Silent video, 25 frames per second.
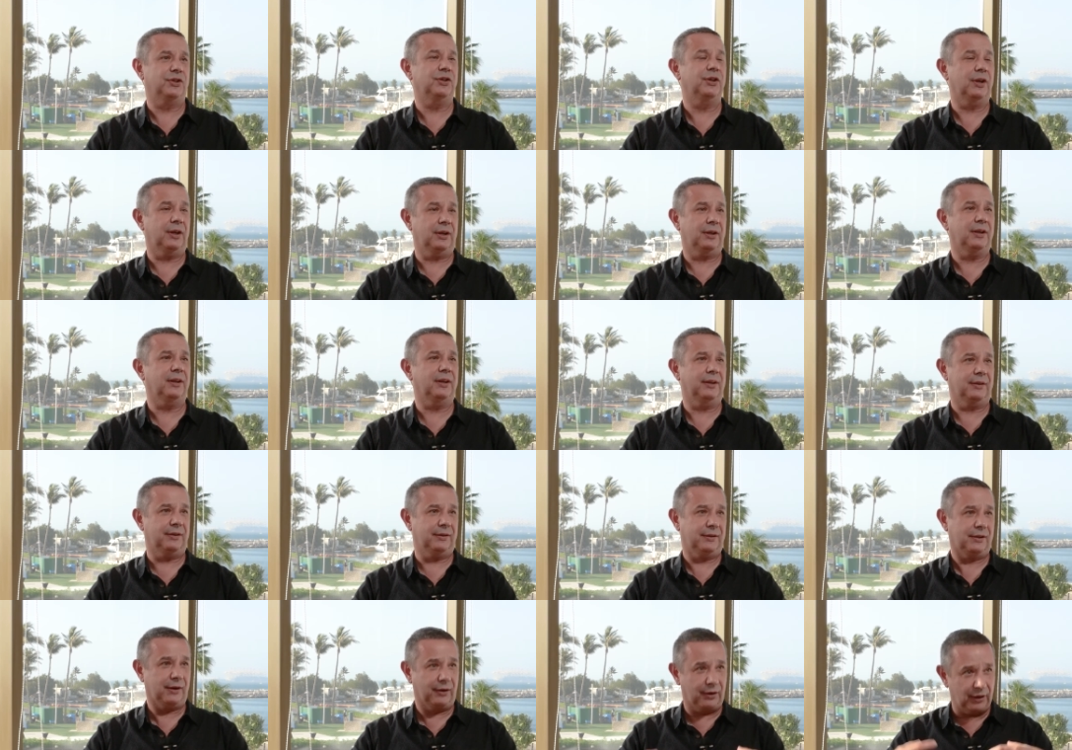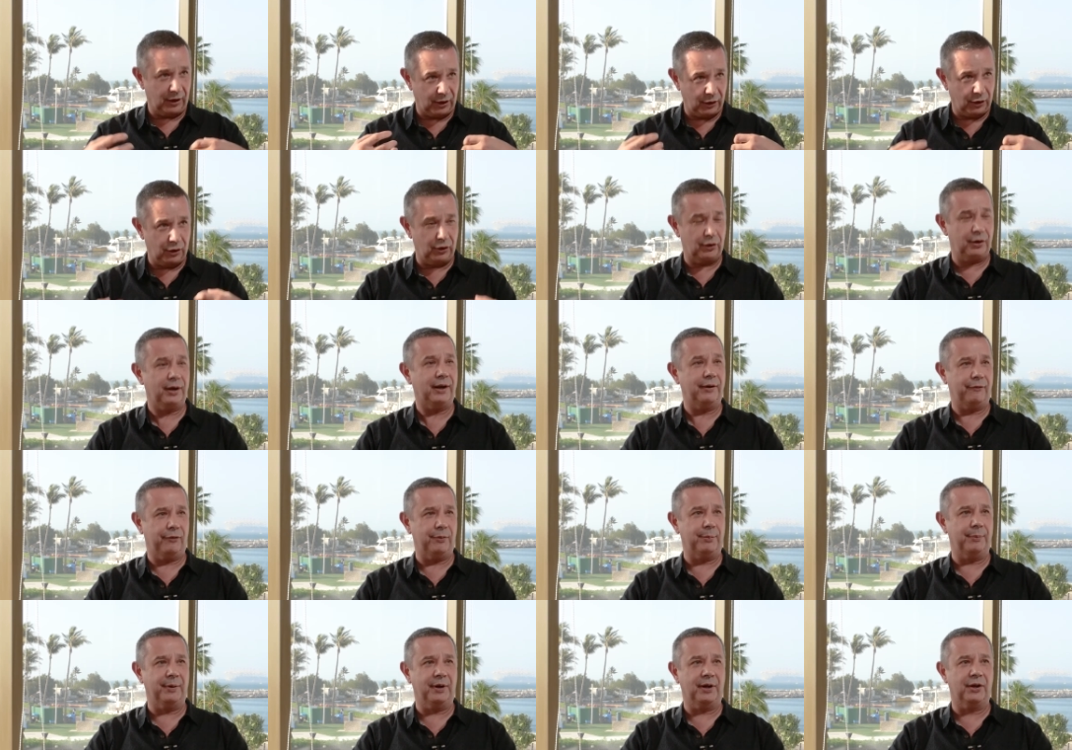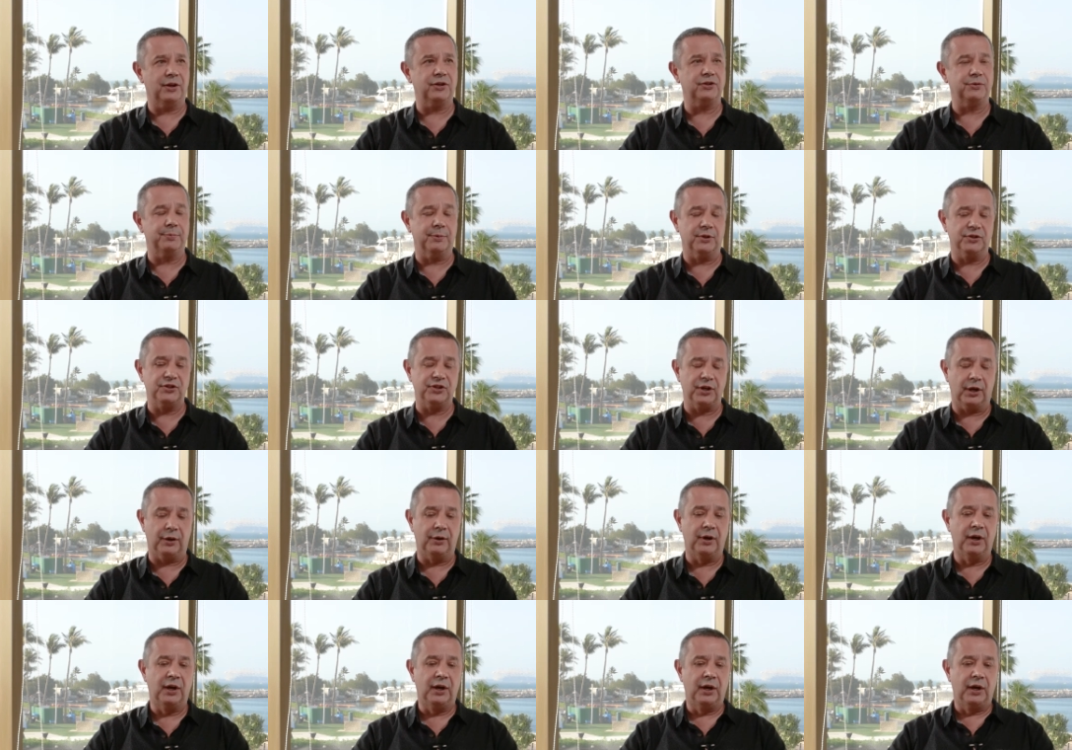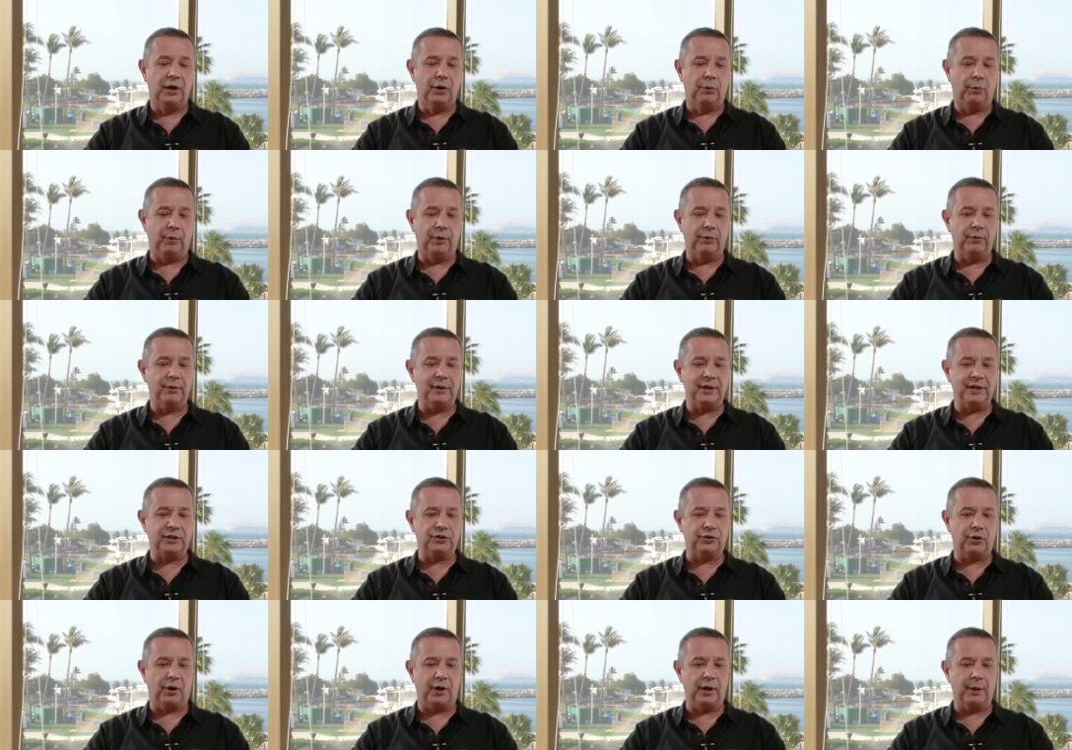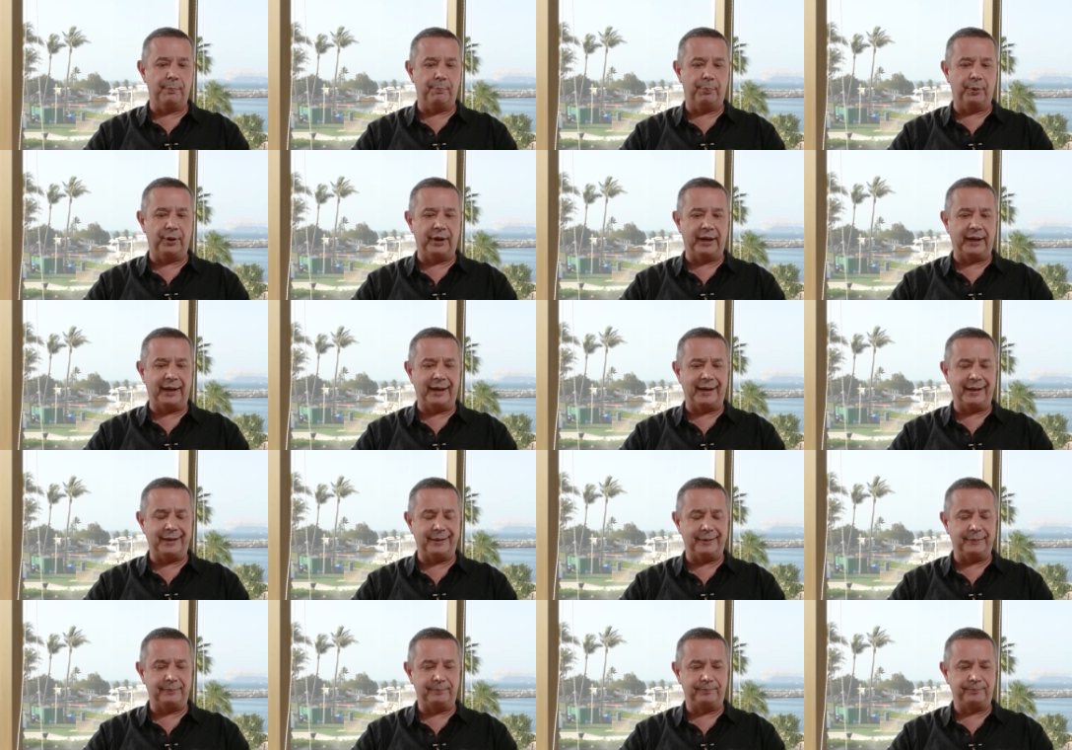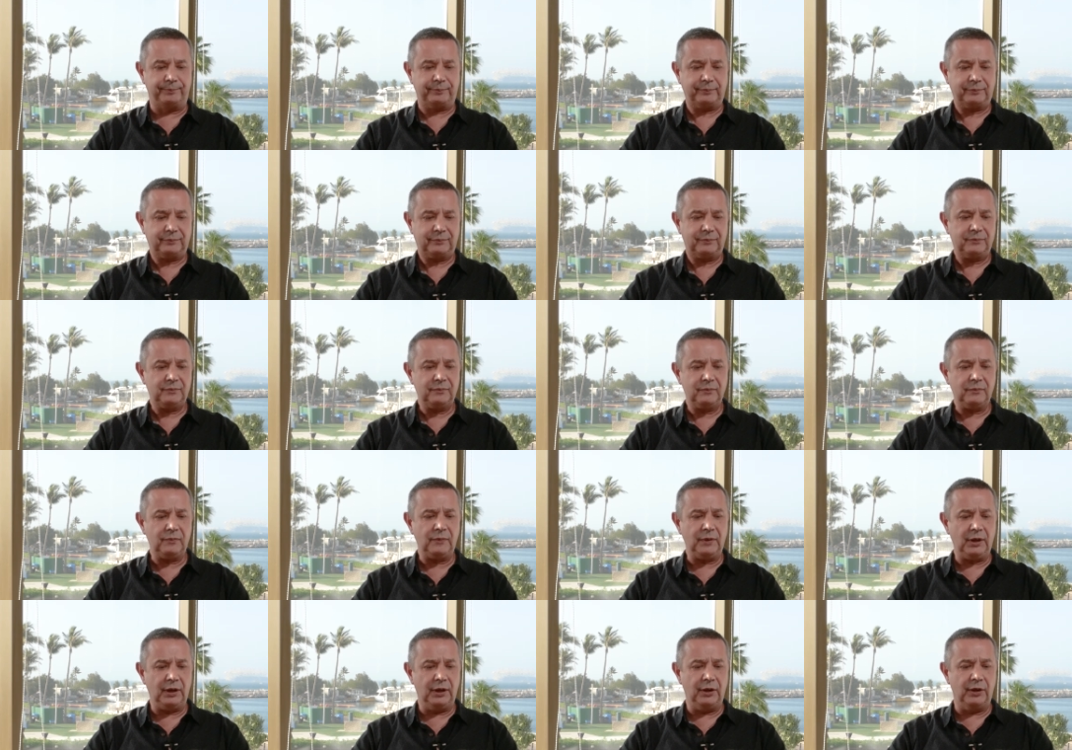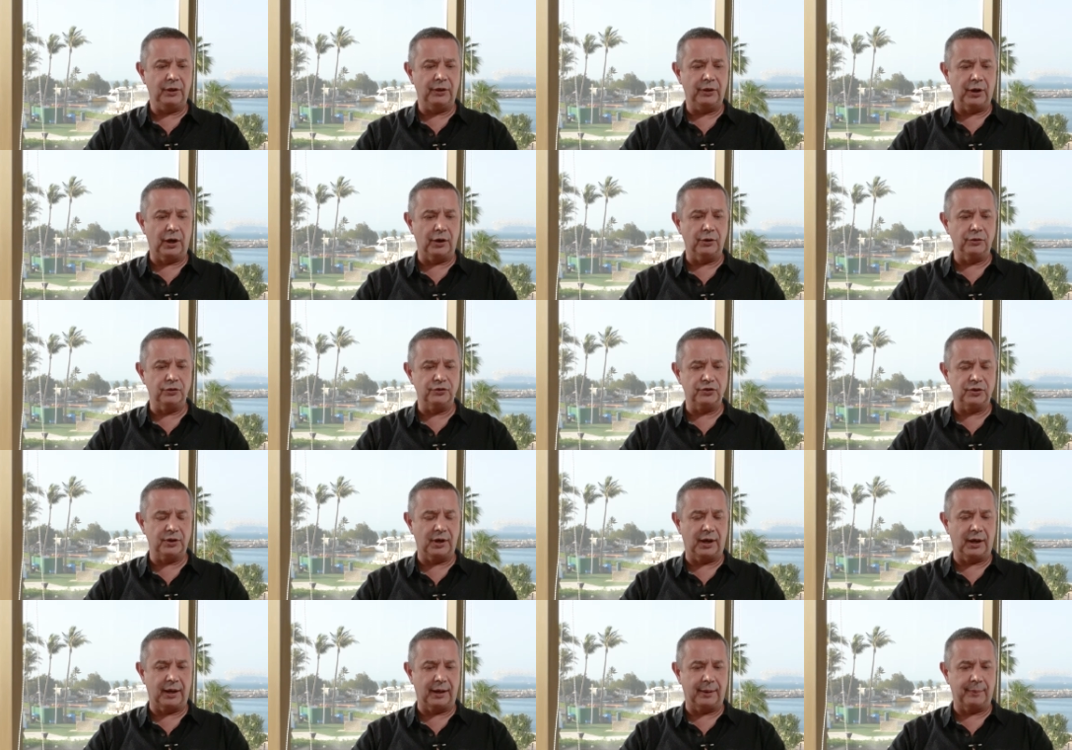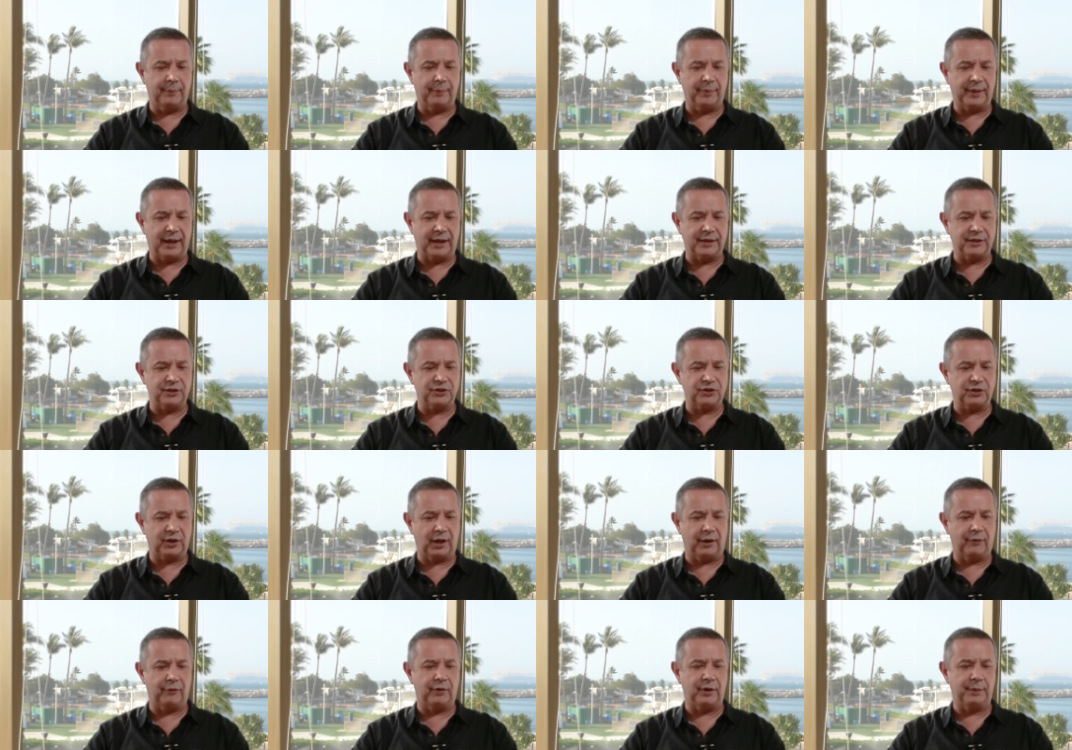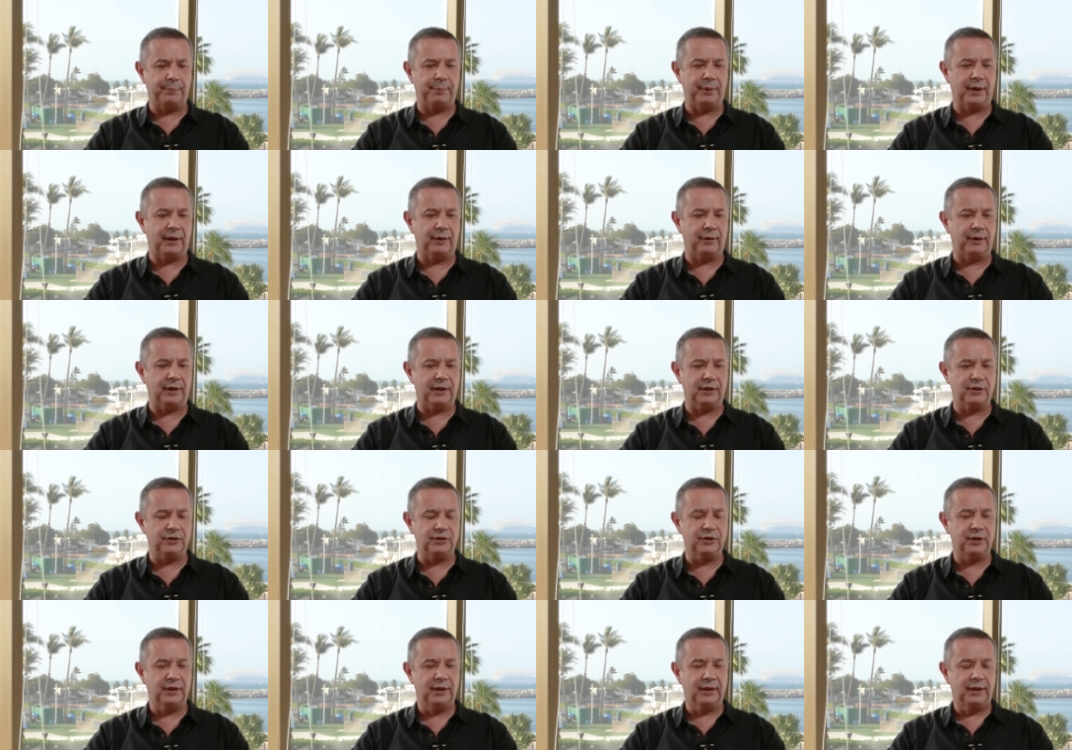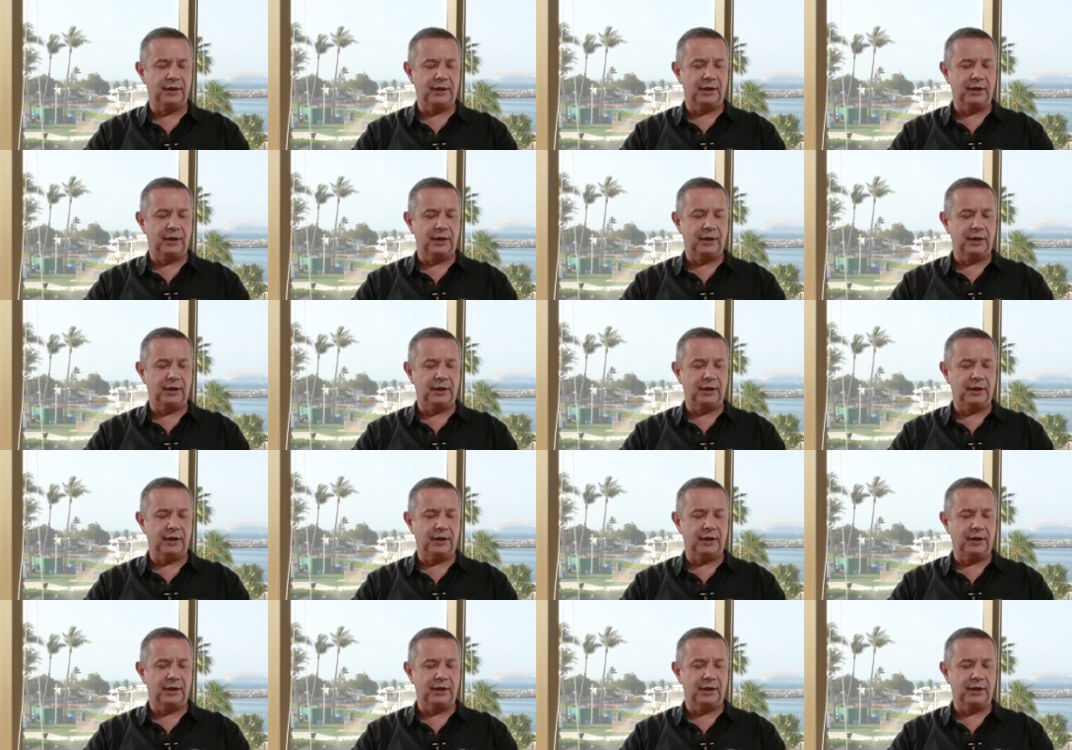You're going to look at it from a customer. So we really try to bring in those that discovery period